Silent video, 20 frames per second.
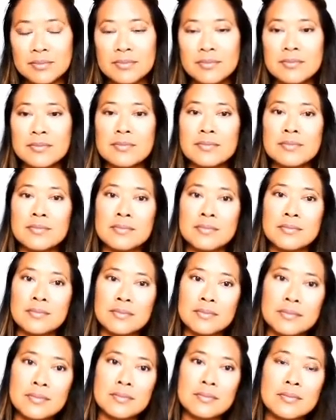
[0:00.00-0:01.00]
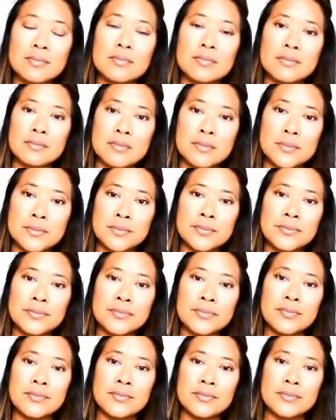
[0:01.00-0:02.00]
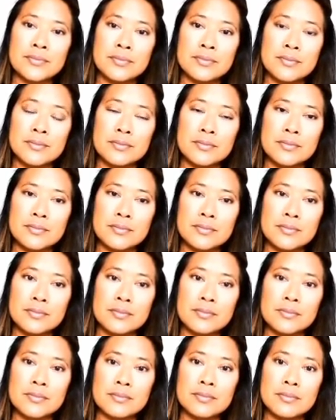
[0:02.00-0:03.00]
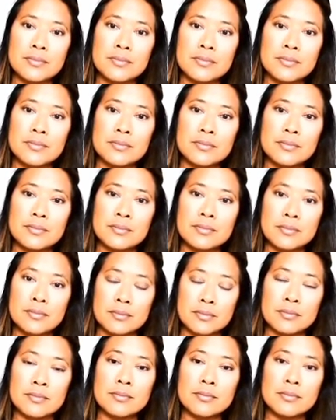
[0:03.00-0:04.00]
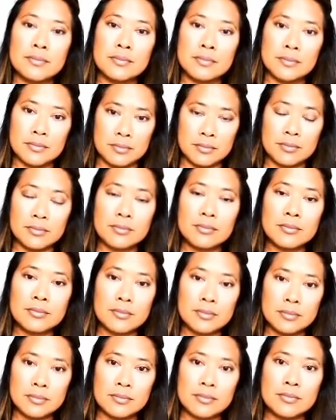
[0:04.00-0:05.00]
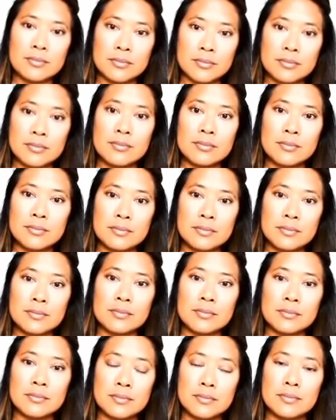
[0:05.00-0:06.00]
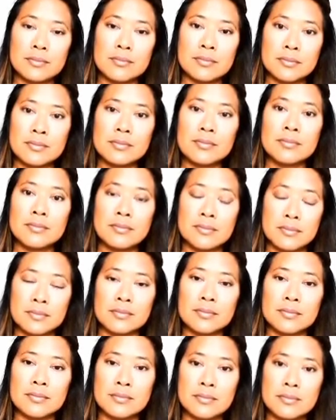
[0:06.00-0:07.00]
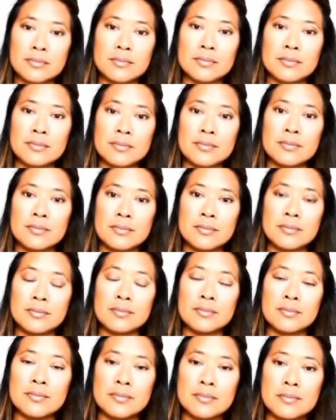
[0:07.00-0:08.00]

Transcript: (silent)